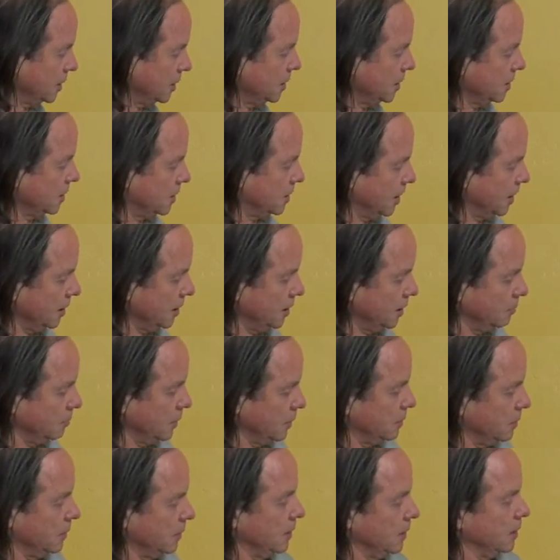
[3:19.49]
distinction
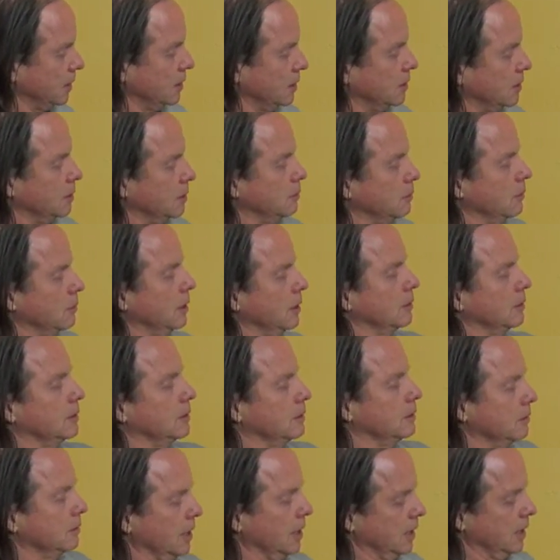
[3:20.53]
between these 2 rows,
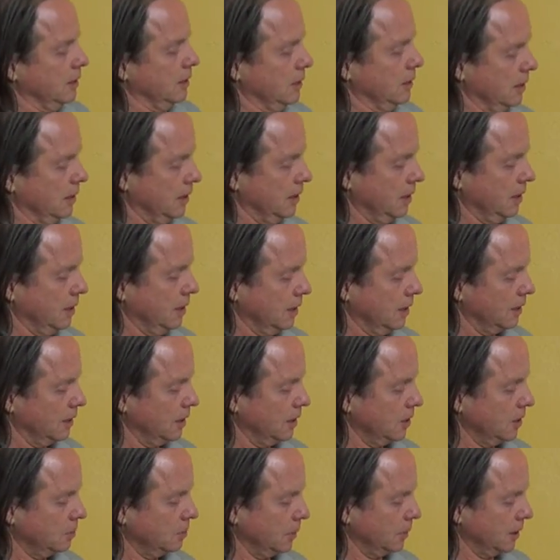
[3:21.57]
right?
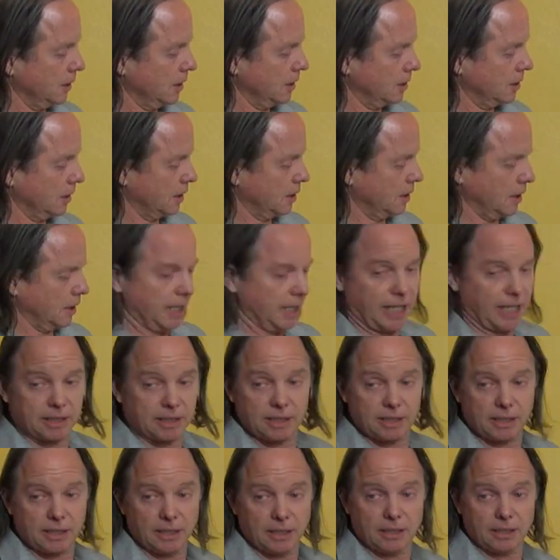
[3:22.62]
This one gets a little S
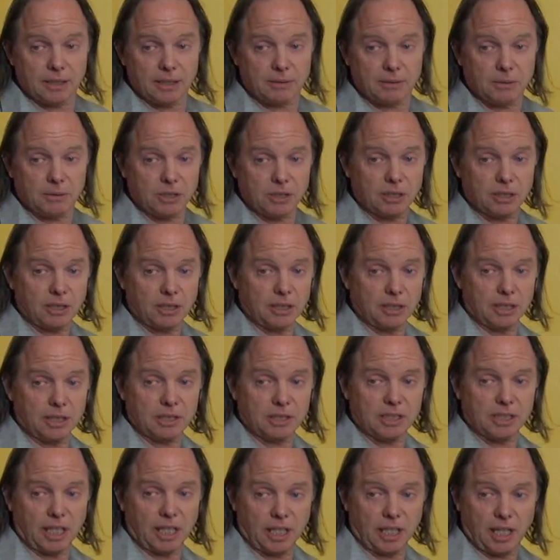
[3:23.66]
here, which is called a
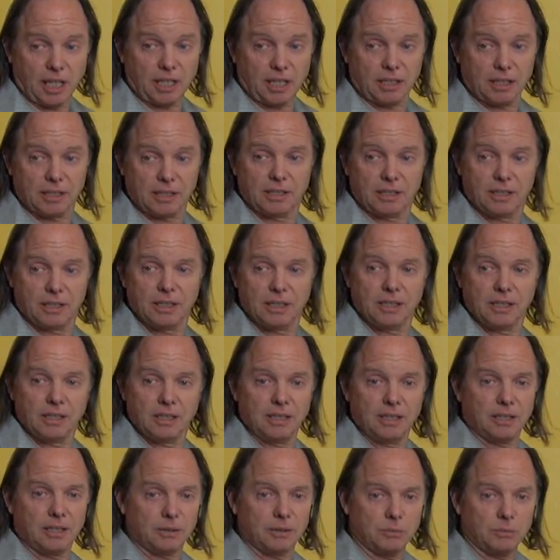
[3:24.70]
tsahlak,
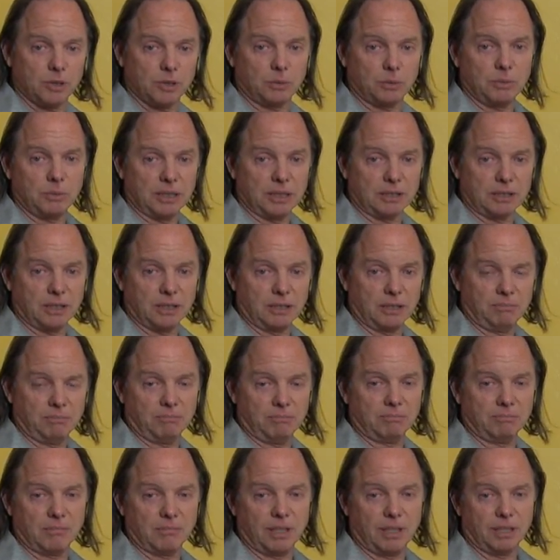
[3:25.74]
which means a
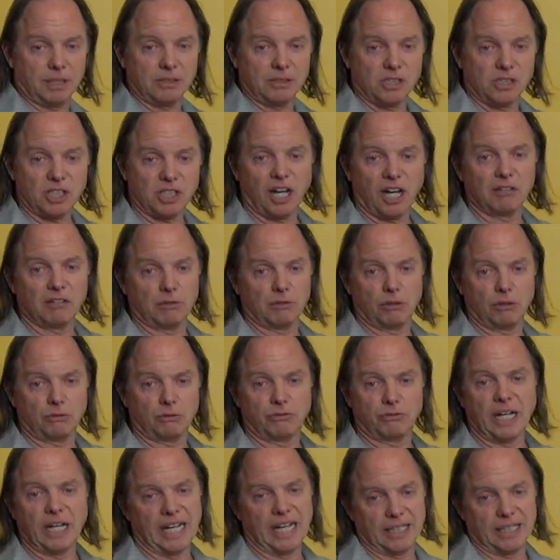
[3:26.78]
tsa row
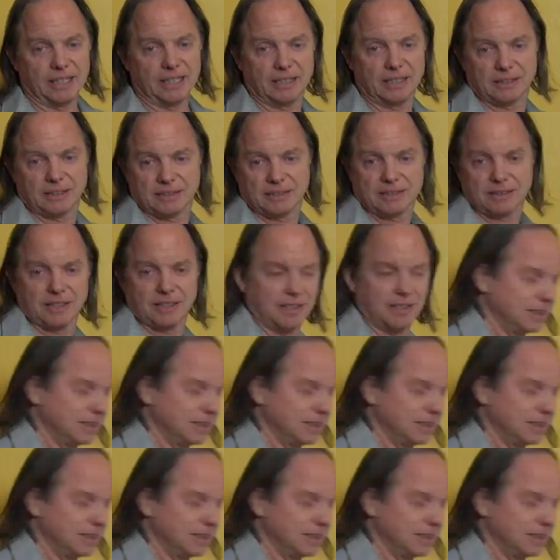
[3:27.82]
flag, okay?